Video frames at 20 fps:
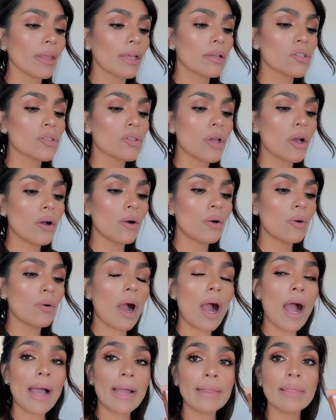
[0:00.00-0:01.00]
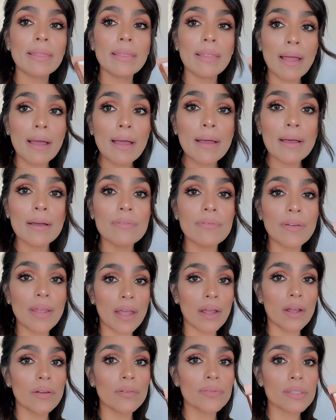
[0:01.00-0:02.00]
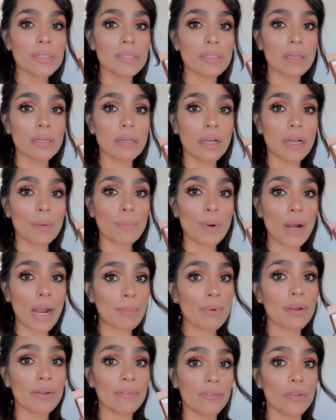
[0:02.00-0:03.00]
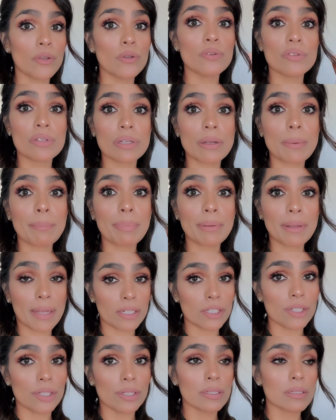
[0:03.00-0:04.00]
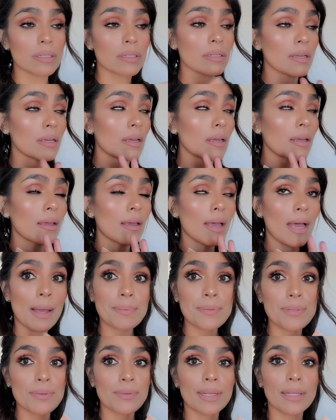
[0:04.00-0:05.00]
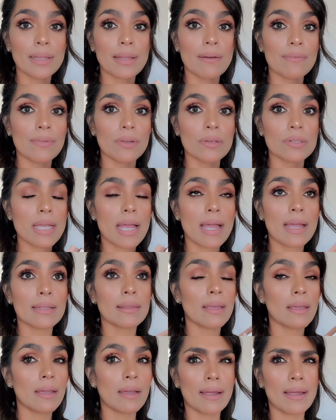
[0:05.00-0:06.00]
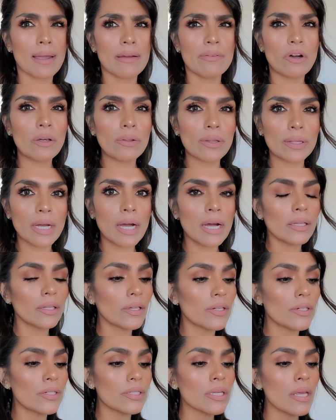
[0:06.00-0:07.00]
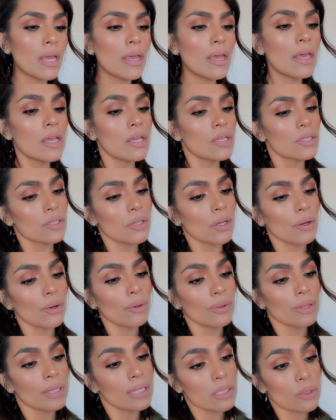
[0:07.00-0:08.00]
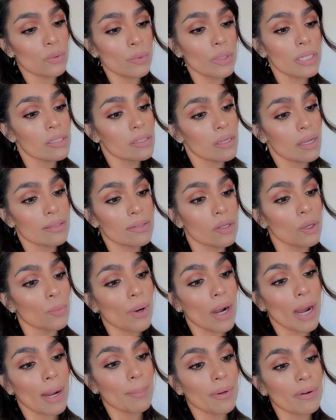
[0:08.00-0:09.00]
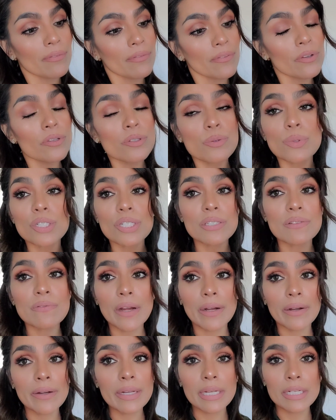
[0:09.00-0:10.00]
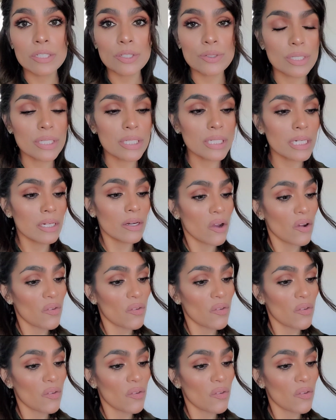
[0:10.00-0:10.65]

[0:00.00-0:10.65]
So I love e.l.f.'s primer infused blushes. Absolutely love those. I think I have all the colors. So this one is also primer infused, which is very interesting.